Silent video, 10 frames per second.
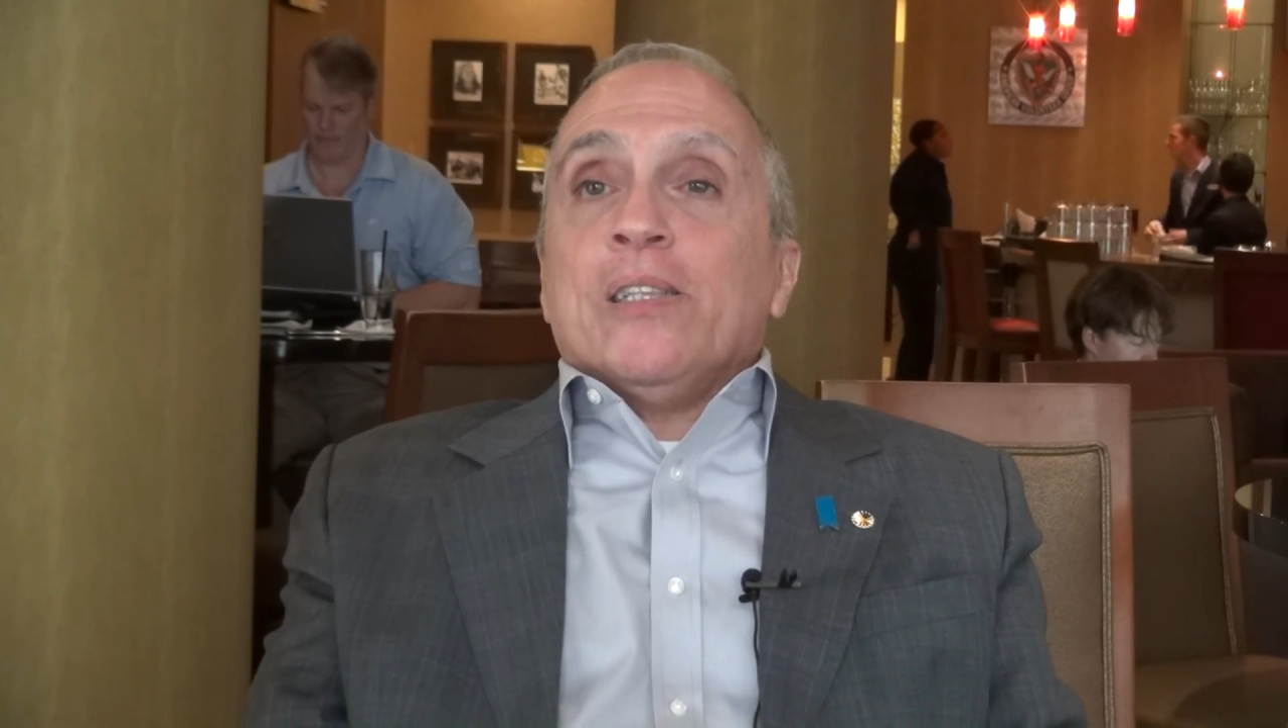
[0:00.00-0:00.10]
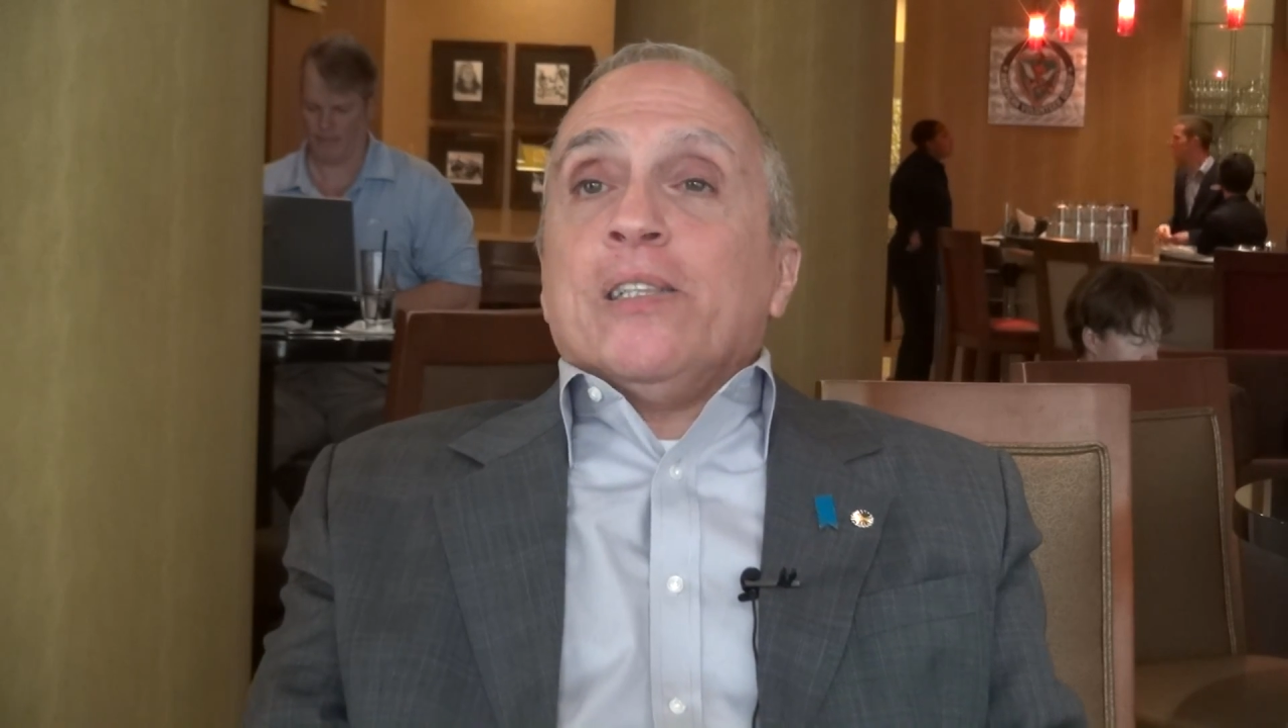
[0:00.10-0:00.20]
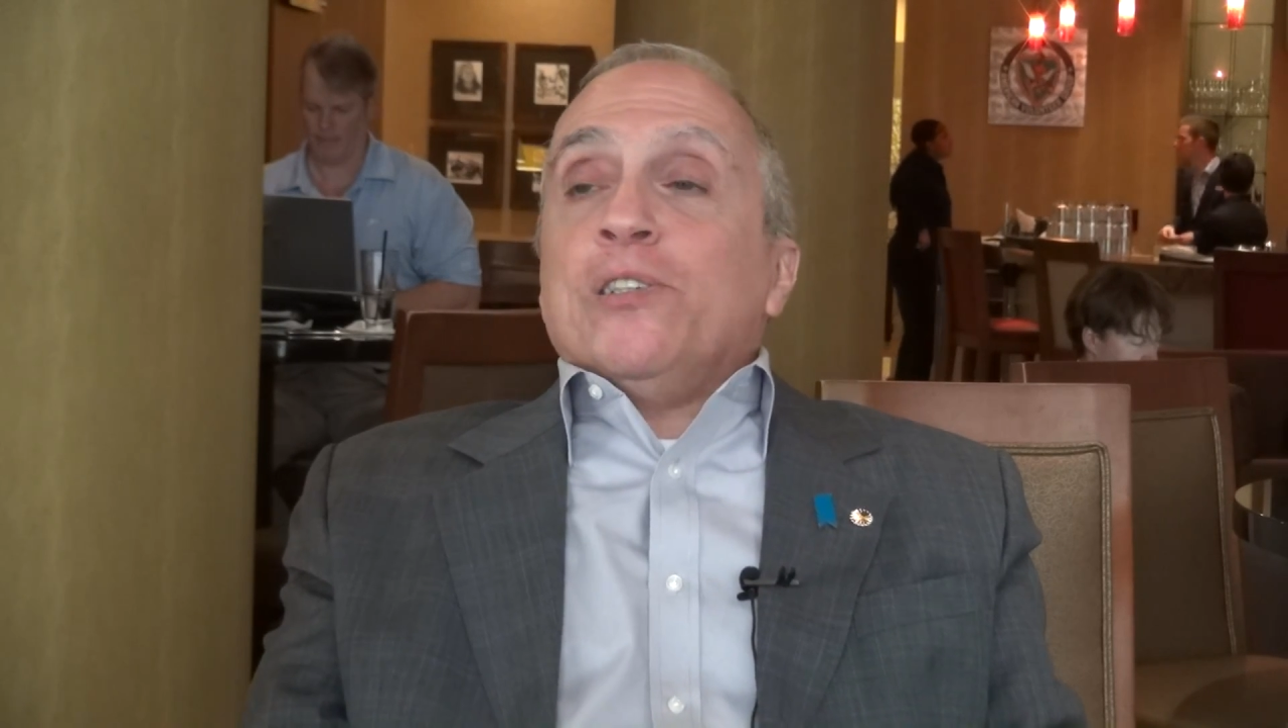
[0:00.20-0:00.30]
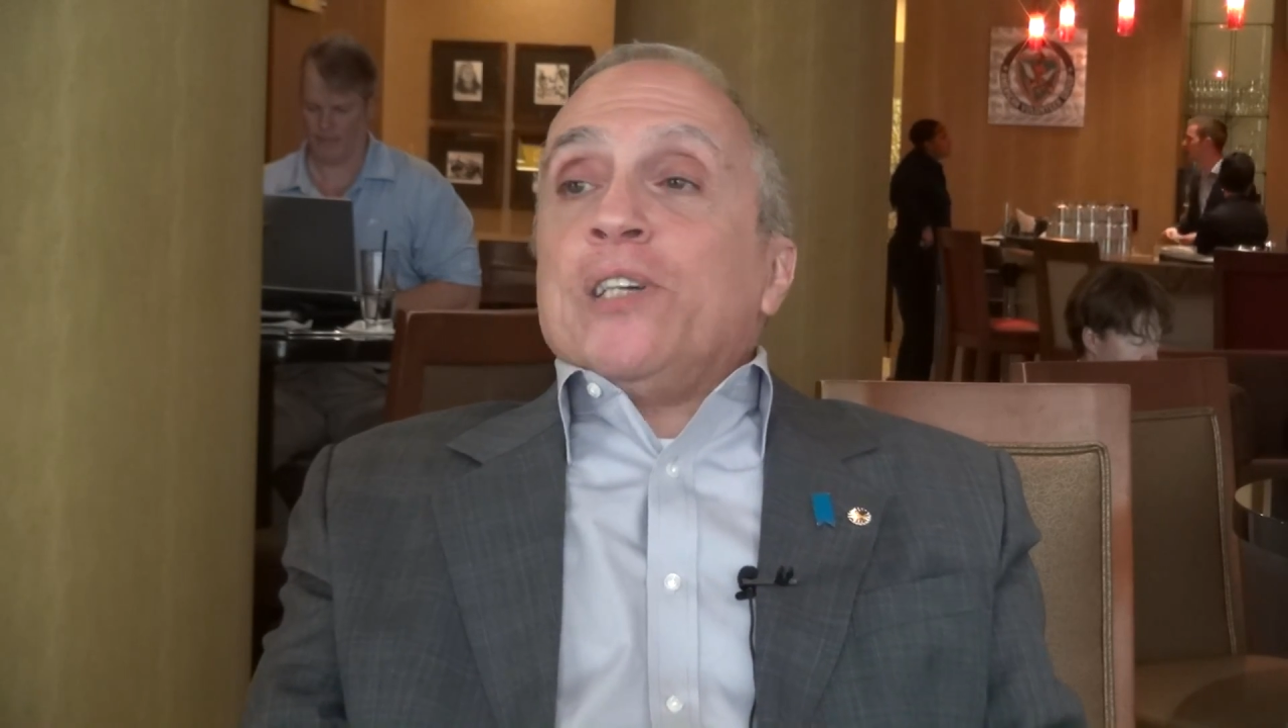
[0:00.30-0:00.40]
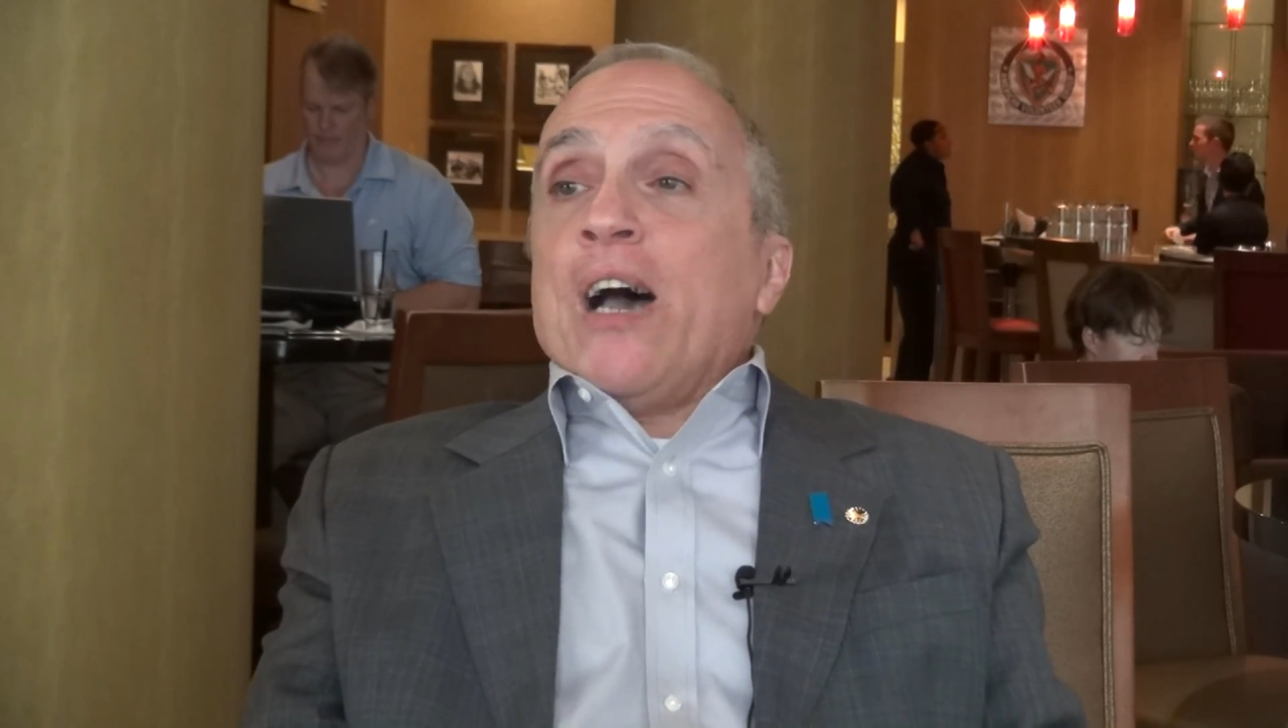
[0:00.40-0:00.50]

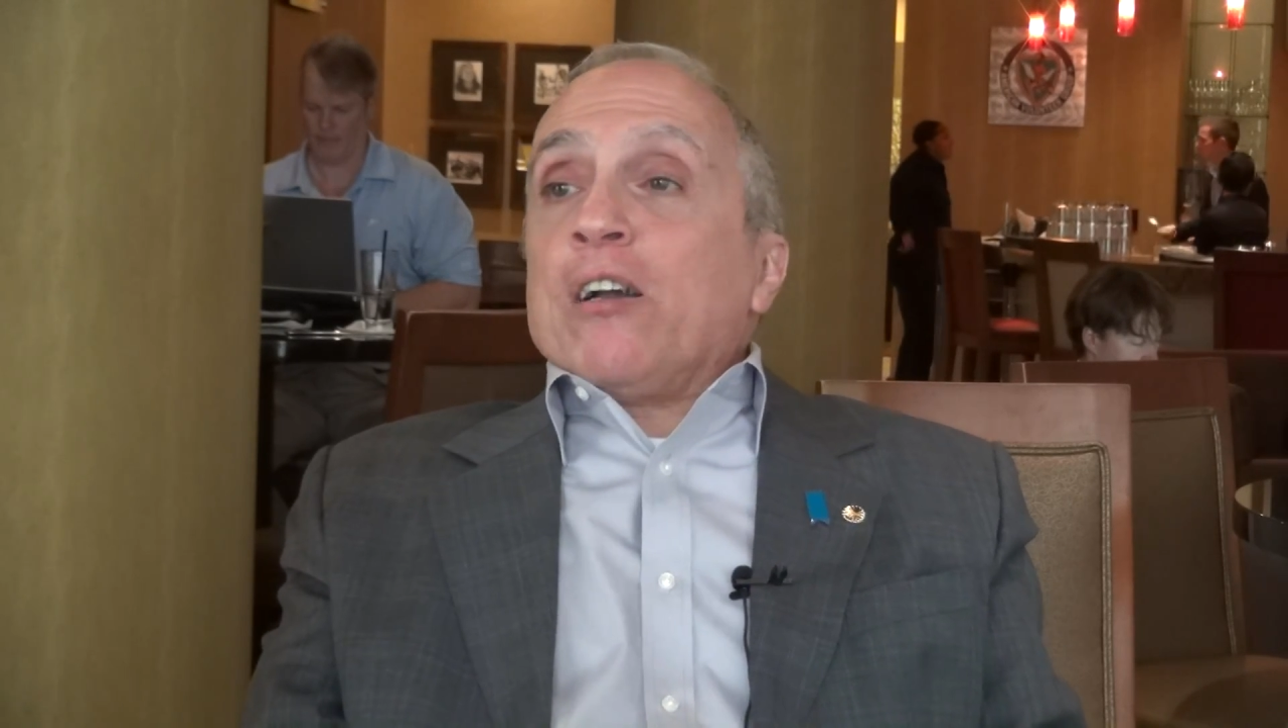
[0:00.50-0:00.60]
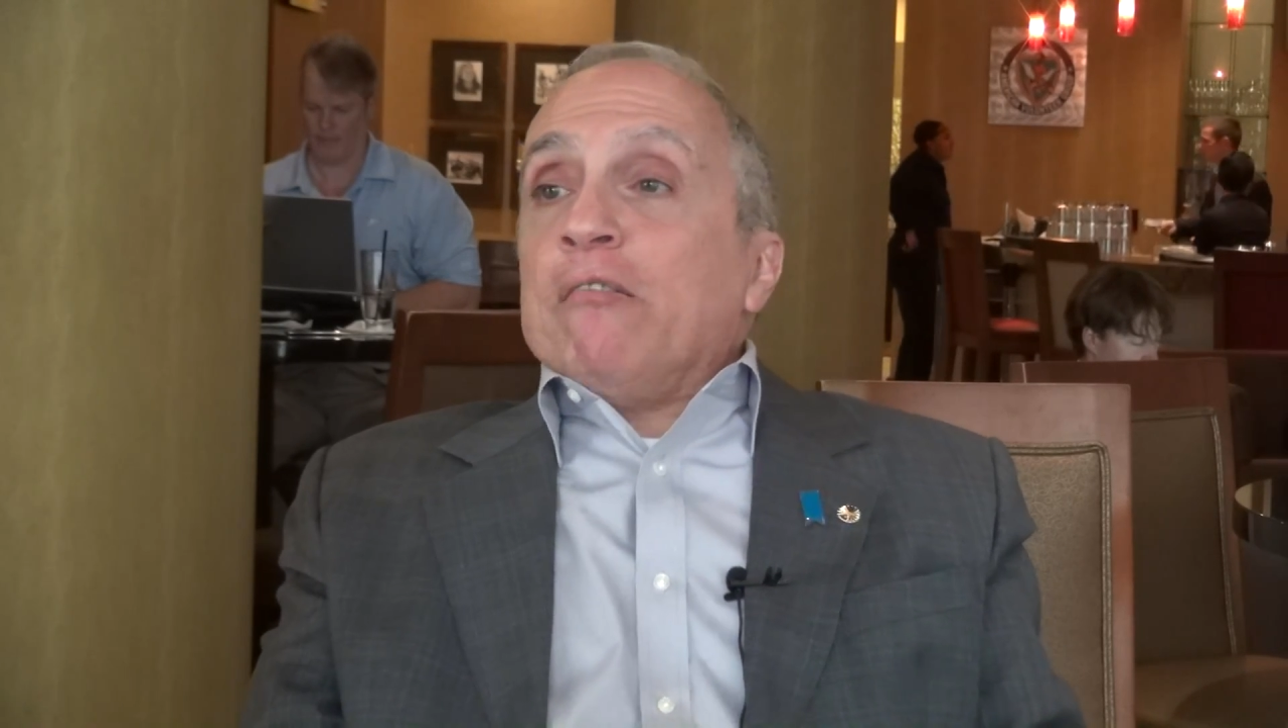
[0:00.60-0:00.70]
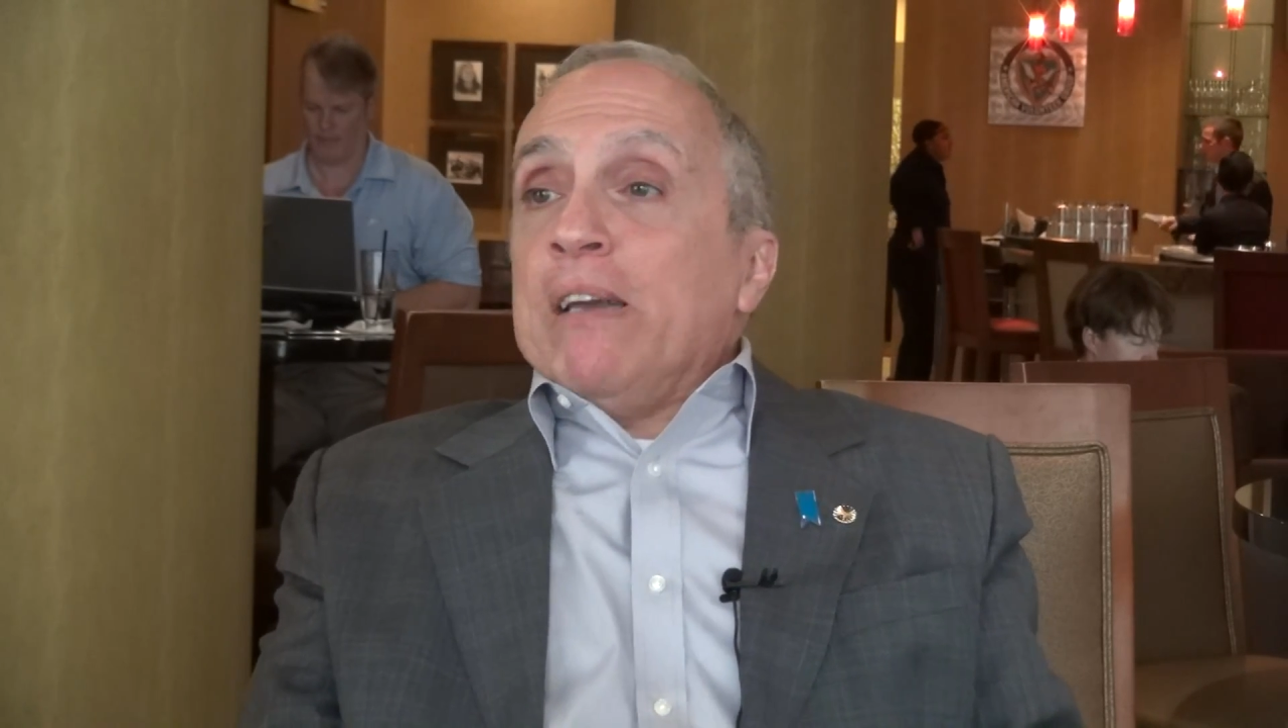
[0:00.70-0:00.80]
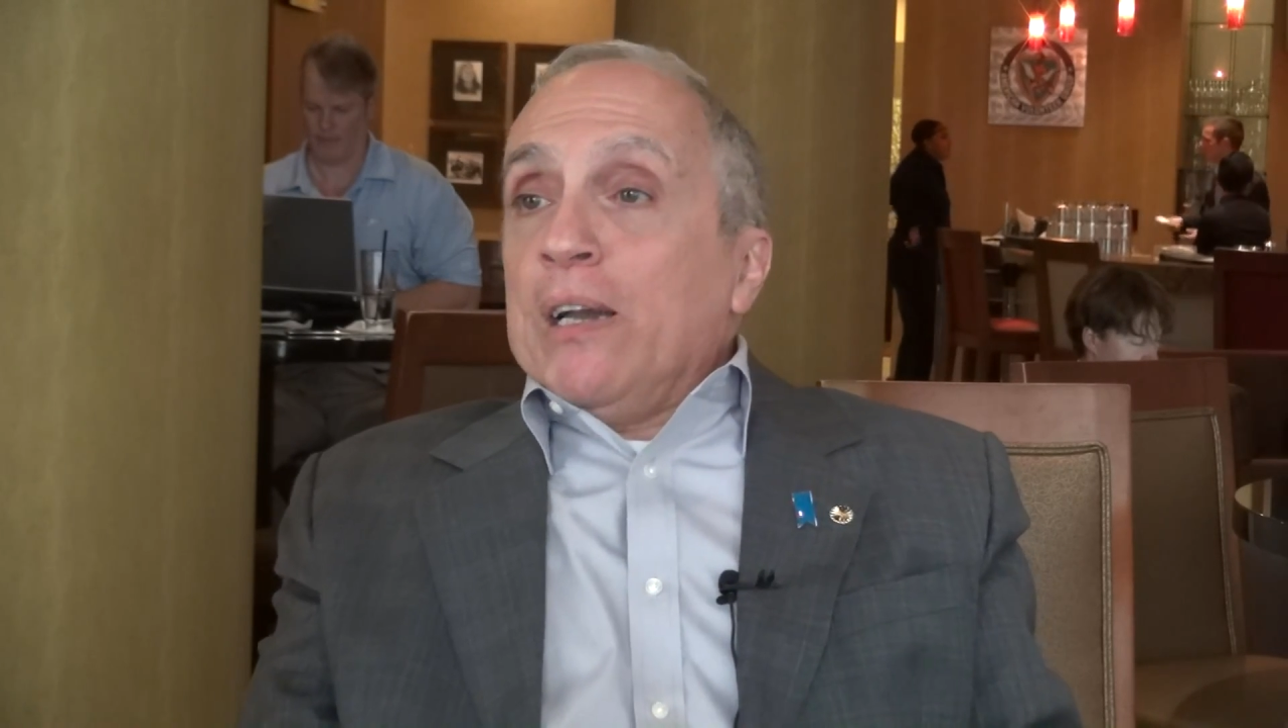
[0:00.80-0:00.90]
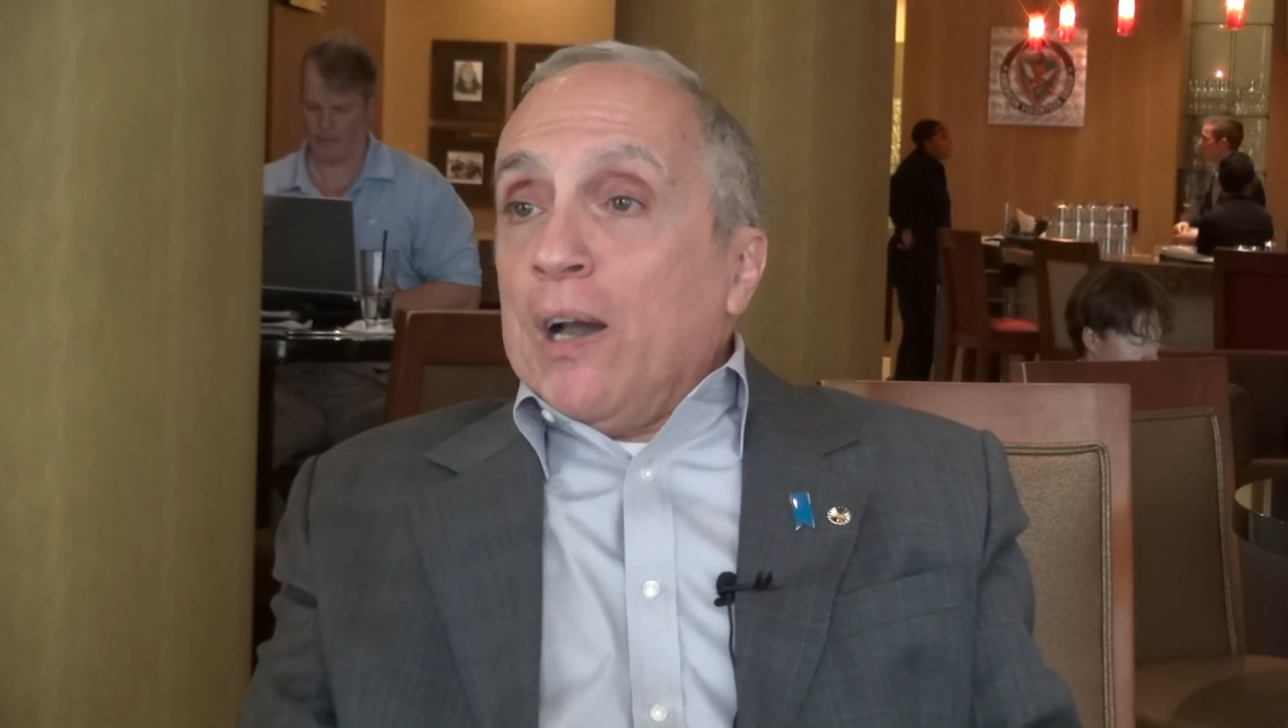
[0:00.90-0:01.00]
The South Korean